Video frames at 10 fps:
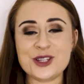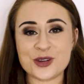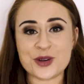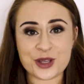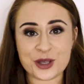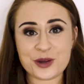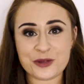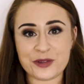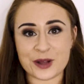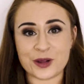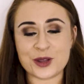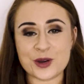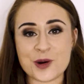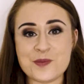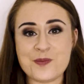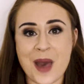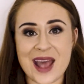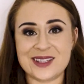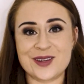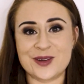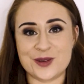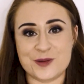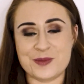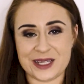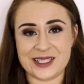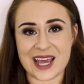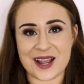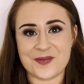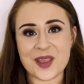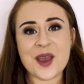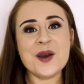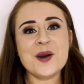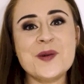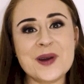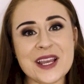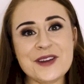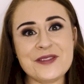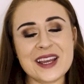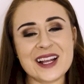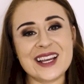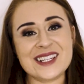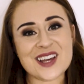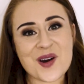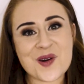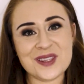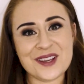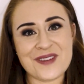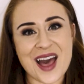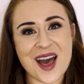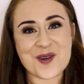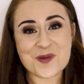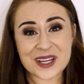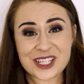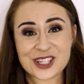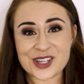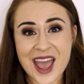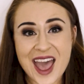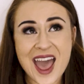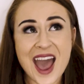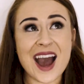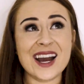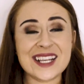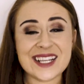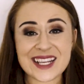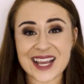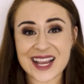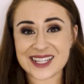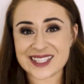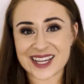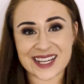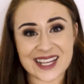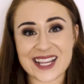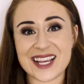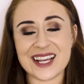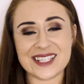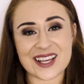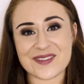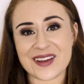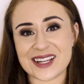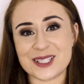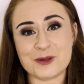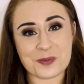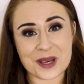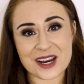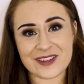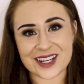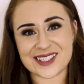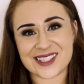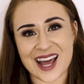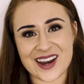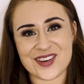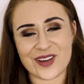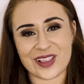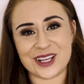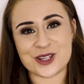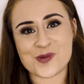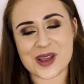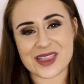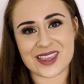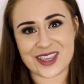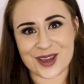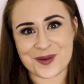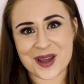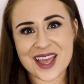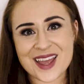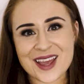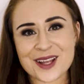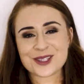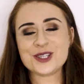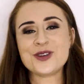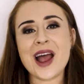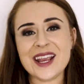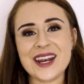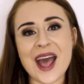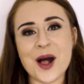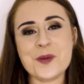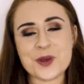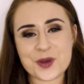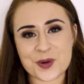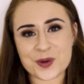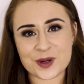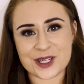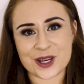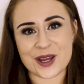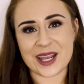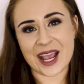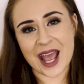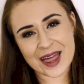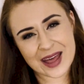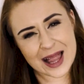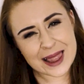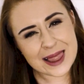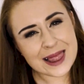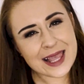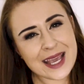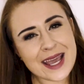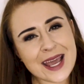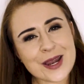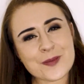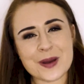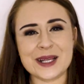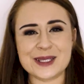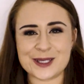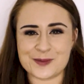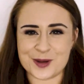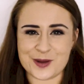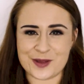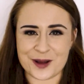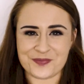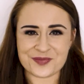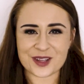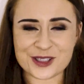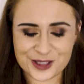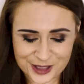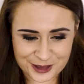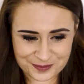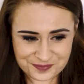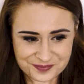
sure you feel your best on your big day, we feel it's only fair we share our years of experience and knowledge with you to try and help your journey that little bit smoother. So,